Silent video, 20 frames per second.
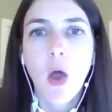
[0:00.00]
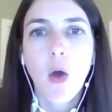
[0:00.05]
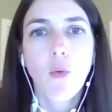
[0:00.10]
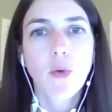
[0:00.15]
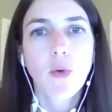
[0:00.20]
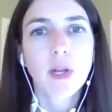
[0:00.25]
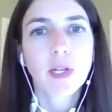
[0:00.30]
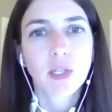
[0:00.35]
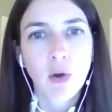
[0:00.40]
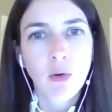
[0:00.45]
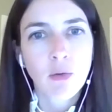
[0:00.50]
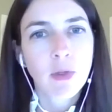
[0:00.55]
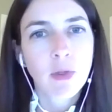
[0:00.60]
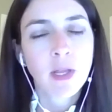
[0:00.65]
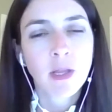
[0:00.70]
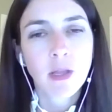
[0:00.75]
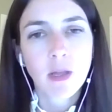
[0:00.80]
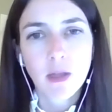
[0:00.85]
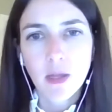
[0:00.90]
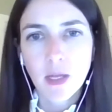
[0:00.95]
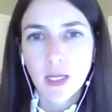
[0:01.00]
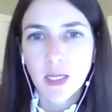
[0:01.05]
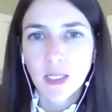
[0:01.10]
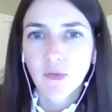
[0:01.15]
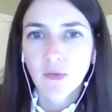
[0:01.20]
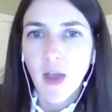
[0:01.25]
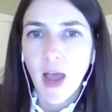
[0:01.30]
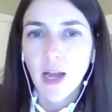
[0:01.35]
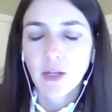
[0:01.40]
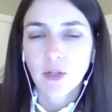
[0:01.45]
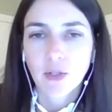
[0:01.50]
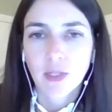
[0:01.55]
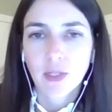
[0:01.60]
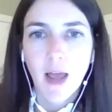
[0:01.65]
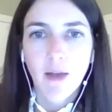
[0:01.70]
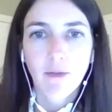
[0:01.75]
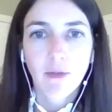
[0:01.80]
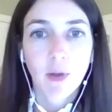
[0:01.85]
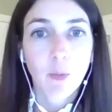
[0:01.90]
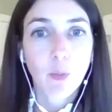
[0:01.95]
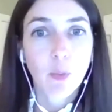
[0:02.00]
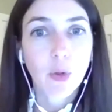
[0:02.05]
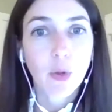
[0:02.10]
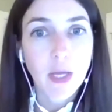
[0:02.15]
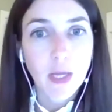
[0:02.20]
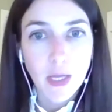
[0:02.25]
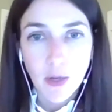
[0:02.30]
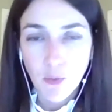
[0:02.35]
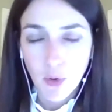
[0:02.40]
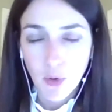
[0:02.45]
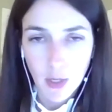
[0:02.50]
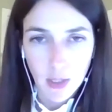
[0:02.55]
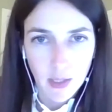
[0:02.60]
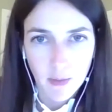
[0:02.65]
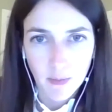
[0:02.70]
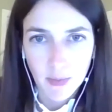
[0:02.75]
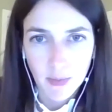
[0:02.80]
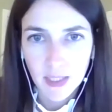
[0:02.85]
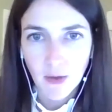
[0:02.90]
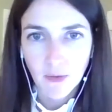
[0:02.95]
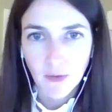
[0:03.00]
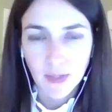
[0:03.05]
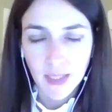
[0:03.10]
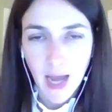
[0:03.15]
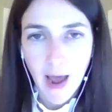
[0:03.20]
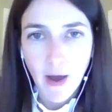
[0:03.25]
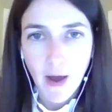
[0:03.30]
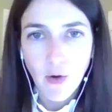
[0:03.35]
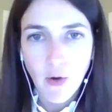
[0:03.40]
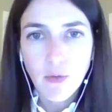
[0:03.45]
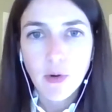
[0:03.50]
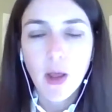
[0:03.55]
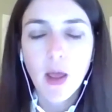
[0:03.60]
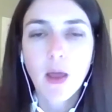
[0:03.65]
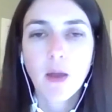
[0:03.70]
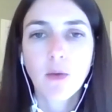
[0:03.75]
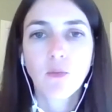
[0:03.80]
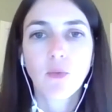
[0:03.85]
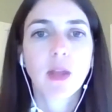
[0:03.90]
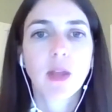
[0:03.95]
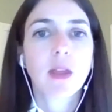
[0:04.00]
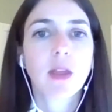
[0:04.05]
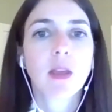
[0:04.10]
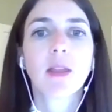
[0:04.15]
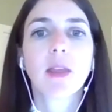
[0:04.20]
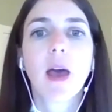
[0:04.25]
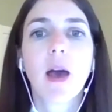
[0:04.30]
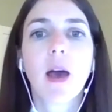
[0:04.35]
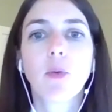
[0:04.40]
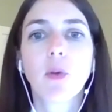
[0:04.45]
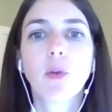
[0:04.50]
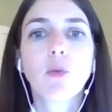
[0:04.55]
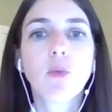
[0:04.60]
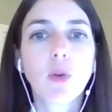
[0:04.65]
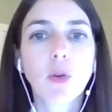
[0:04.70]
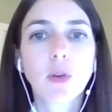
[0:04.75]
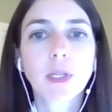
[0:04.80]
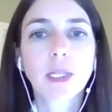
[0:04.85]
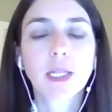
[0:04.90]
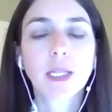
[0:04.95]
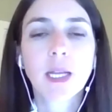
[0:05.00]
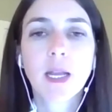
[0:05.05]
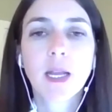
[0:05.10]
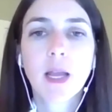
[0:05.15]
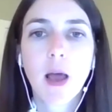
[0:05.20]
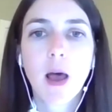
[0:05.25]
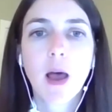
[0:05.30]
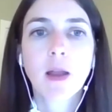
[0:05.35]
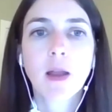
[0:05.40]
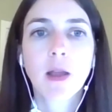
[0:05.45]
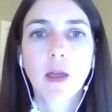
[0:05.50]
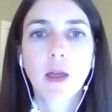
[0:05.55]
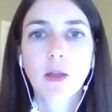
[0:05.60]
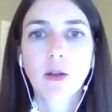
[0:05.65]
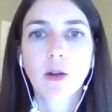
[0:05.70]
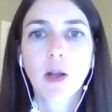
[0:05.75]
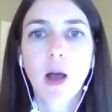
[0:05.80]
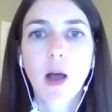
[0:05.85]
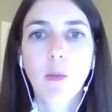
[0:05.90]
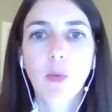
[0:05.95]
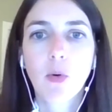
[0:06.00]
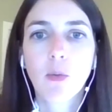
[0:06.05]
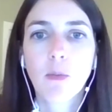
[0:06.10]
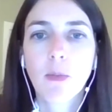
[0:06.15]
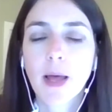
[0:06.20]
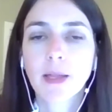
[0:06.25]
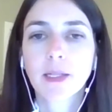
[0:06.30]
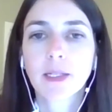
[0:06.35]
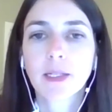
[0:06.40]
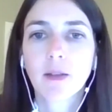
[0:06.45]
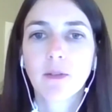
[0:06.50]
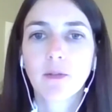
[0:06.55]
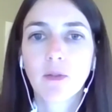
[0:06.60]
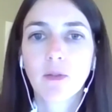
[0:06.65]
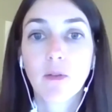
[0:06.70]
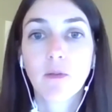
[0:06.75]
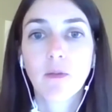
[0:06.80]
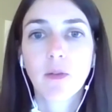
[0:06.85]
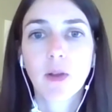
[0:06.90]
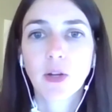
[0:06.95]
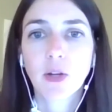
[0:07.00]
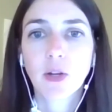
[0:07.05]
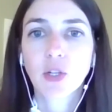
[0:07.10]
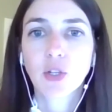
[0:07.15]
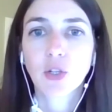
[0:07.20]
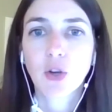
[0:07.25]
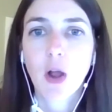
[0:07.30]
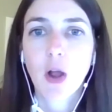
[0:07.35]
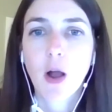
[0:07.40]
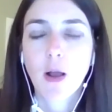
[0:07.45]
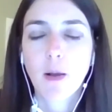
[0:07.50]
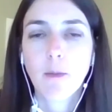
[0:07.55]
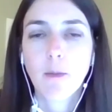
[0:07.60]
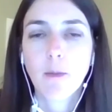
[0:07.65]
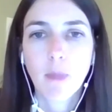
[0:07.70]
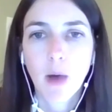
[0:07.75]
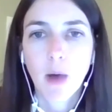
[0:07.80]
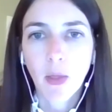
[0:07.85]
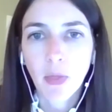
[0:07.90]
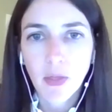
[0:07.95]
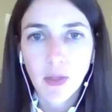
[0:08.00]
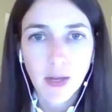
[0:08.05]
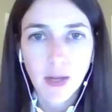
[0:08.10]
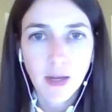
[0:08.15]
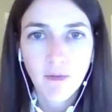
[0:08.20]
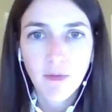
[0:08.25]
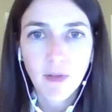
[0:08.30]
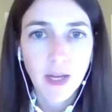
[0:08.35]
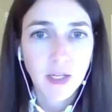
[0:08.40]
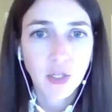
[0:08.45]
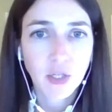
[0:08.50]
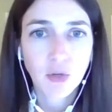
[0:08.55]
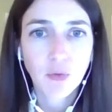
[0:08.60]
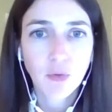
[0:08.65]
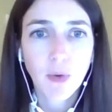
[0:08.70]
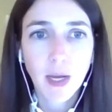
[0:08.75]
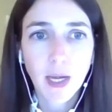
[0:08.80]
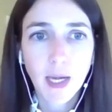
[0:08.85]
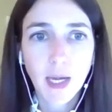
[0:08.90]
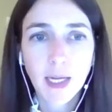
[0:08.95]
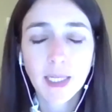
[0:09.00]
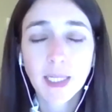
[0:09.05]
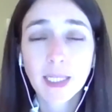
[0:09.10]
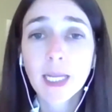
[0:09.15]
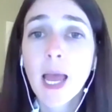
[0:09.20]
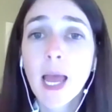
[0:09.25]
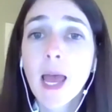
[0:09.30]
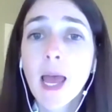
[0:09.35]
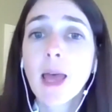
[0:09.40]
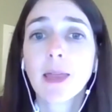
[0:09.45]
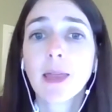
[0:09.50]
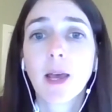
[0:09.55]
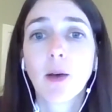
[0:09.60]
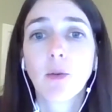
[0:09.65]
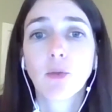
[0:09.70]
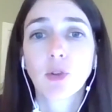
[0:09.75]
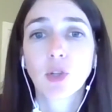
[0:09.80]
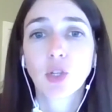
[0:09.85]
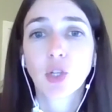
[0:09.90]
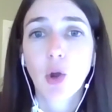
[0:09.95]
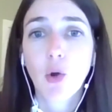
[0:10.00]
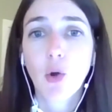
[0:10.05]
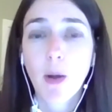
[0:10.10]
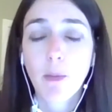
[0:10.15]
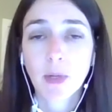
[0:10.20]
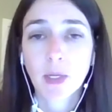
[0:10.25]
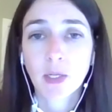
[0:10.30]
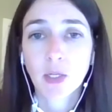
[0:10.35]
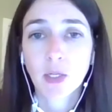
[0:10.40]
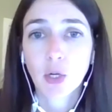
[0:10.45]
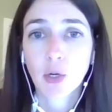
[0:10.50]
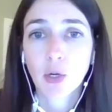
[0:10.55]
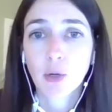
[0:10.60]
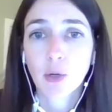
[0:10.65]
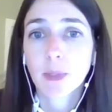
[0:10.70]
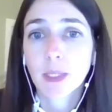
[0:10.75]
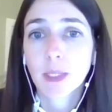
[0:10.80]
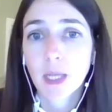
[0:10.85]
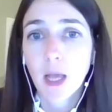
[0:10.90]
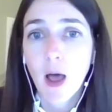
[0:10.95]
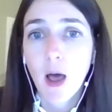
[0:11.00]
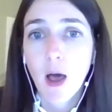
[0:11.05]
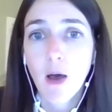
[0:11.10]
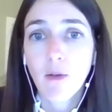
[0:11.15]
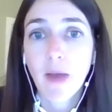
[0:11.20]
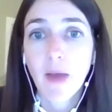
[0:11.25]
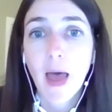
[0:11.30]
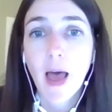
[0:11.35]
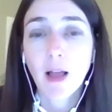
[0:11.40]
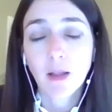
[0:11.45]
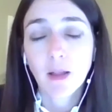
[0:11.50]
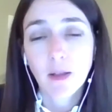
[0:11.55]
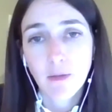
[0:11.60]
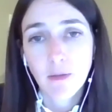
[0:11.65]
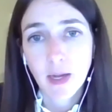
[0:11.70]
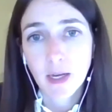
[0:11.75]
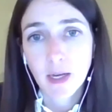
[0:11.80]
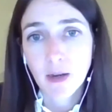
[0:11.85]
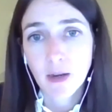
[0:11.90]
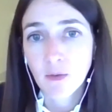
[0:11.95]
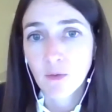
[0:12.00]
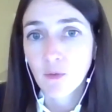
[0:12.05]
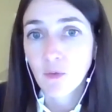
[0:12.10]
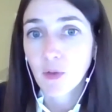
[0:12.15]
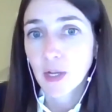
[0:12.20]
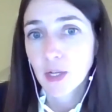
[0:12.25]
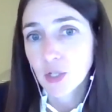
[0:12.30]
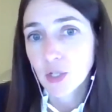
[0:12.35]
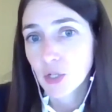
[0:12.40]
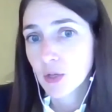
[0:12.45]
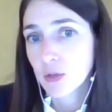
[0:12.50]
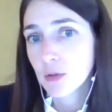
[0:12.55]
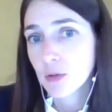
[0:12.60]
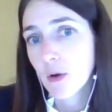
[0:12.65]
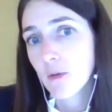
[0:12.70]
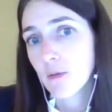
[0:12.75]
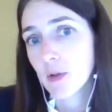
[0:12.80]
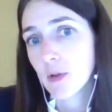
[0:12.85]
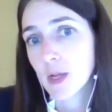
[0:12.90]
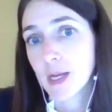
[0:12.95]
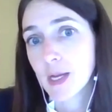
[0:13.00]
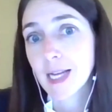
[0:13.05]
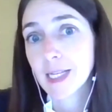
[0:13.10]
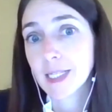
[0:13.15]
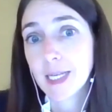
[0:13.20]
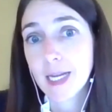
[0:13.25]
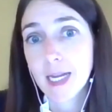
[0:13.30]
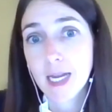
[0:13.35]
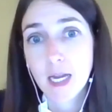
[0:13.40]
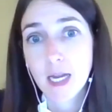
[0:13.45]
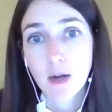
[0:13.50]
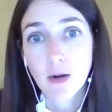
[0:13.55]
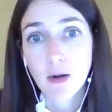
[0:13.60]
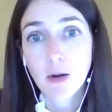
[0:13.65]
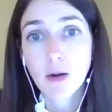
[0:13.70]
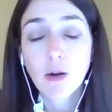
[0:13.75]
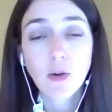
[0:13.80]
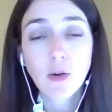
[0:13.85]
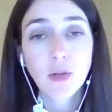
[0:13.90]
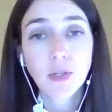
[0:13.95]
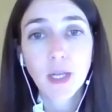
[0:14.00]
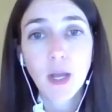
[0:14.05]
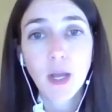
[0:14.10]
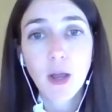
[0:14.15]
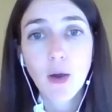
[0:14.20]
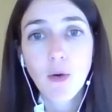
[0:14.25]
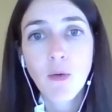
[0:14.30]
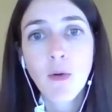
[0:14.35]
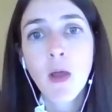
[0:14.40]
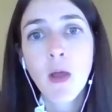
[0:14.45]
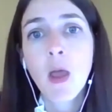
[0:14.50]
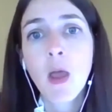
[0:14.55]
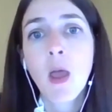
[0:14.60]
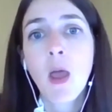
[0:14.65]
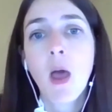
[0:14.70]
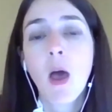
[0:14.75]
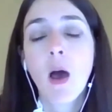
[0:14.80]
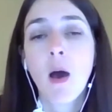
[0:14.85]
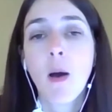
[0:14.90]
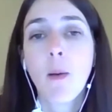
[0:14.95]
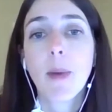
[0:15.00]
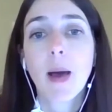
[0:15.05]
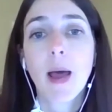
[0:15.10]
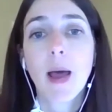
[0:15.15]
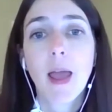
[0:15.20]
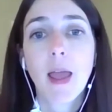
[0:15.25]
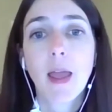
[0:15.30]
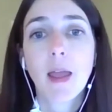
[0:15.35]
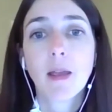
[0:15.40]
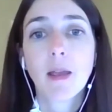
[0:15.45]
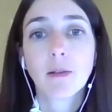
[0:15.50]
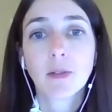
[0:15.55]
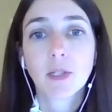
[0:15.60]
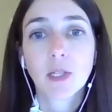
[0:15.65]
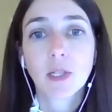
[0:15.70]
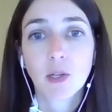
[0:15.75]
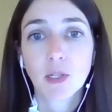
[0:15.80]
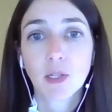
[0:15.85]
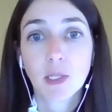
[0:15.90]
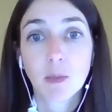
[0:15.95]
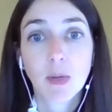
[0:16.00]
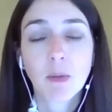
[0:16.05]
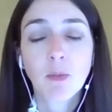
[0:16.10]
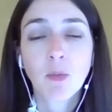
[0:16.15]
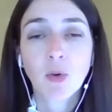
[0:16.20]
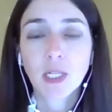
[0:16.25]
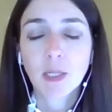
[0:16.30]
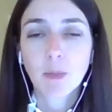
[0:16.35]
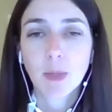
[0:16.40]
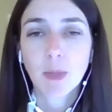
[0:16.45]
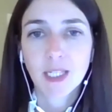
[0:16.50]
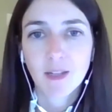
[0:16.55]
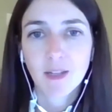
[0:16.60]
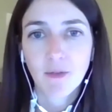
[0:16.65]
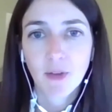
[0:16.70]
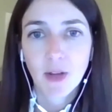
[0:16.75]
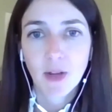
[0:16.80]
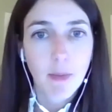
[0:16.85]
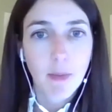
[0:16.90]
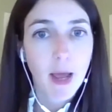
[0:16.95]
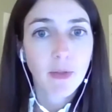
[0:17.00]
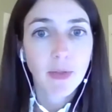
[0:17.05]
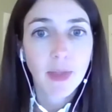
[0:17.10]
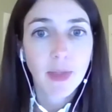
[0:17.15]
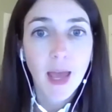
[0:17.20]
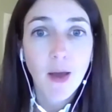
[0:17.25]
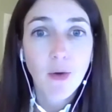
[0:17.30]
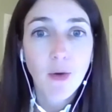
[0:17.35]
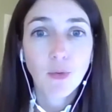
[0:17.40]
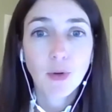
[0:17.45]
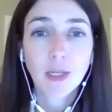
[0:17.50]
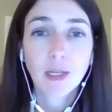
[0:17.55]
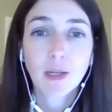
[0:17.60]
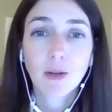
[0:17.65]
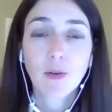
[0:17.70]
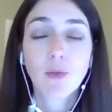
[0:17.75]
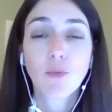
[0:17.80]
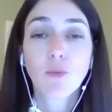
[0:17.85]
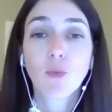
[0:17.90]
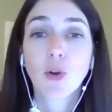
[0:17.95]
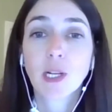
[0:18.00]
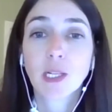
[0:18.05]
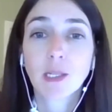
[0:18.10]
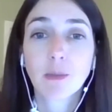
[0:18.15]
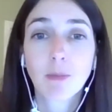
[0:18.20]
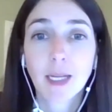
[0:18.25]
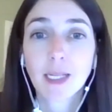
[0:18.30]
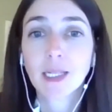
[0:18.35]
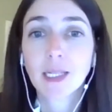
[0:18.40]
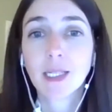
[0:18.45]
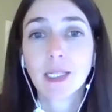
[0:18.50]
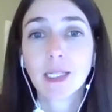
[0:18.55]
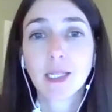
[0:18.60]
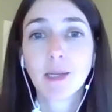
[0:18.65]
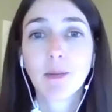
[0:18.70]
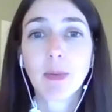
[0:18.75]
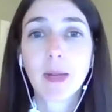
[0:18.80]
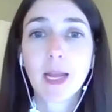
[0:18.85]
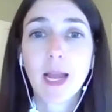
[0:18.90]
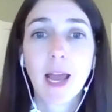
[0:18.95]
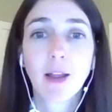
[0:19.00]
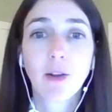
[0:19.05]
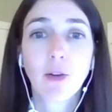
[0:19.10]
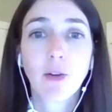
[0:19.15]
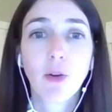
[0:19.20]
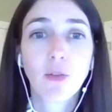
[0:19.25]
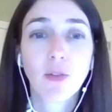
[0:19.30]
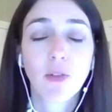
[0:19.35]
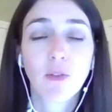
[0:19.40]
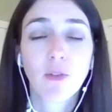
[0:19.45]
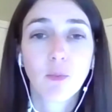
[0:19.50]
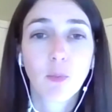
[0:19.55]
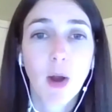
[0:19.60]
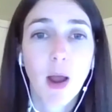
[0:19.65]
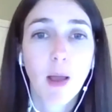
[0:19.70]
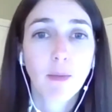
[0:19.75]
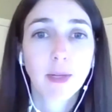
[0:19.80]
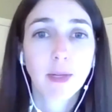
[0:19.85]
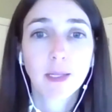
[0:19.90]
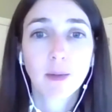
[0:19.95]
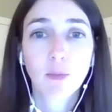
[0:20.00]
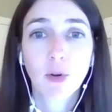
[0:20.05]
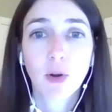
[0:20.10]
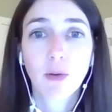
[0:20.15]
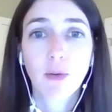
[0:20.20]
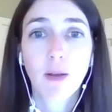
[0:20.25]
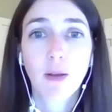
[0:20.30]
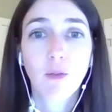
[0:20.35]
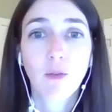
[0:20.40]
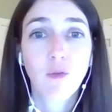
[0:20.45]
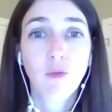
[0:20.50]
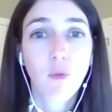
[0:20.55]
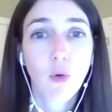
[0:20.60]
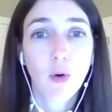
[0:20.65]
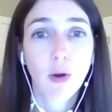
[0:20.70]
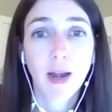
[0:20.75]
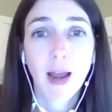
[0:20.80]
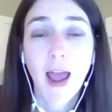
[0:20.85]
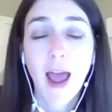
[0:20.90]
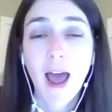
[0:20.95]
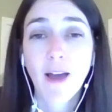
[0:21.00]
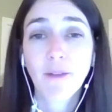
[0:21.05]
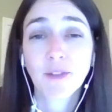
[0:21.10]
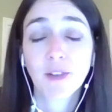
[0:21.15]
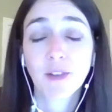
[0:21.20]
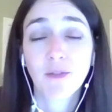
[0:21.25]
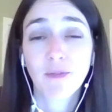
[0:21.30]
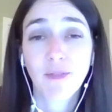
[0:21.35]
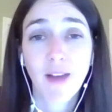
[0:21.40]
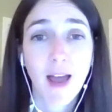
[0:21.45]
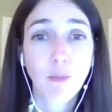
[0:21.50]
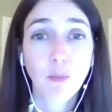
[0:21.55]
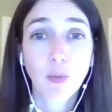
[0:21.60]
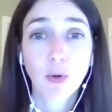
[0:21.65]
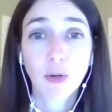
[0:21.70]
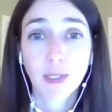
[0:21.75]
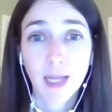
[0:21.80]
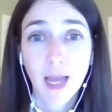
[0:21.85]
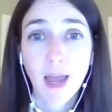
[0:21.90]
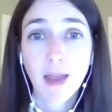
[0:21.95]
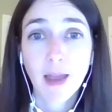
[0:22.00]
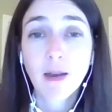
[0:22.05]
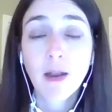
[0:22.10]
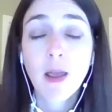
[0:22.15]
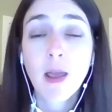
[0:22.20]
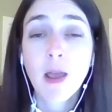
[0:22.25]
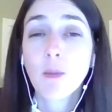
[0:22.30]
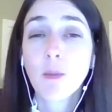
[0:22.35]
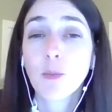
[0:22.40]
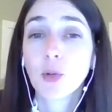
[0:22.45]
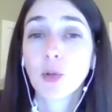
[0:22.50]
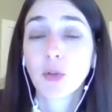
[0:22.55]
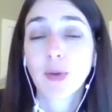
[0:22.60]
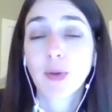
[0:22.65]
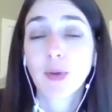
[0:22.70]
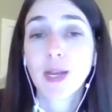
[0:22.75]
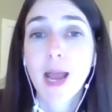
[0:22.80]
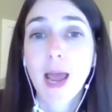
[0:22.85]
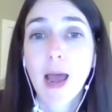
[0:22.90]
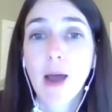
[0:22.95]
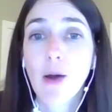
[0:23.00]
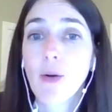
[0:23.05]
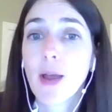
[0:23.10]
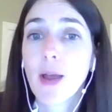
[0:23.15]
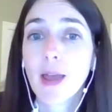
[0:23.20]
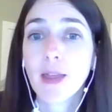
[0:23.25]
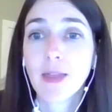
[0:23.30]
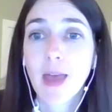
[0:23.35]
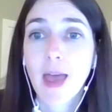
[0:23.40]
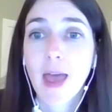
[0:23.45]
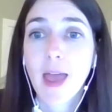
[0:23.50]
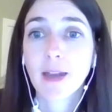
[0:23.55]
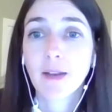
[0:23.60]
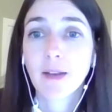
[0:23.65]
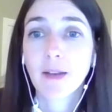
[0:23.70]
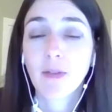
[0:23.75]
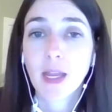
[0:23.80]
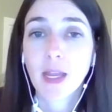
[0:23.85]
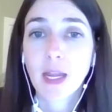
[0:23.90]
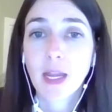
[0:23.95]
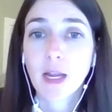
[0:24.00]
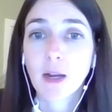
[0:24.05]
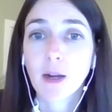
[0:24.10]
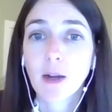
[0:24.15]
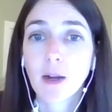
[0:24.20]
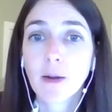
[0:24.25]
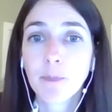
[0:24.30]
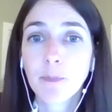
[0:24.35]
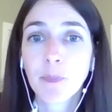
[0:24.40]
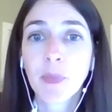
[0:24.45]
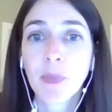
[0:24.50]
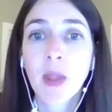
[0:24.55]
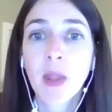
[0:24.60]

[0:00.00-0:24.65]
We don't think that these factors have completely worked themselves out, and we think that we will see another couple months of very strong monthly inflation readings that will show up in terms of elevated inflation over the next year or so. To be more specific about that, we're expecting CPI growth of probably somewhere around 4.5% to 5% between now and the end of the year.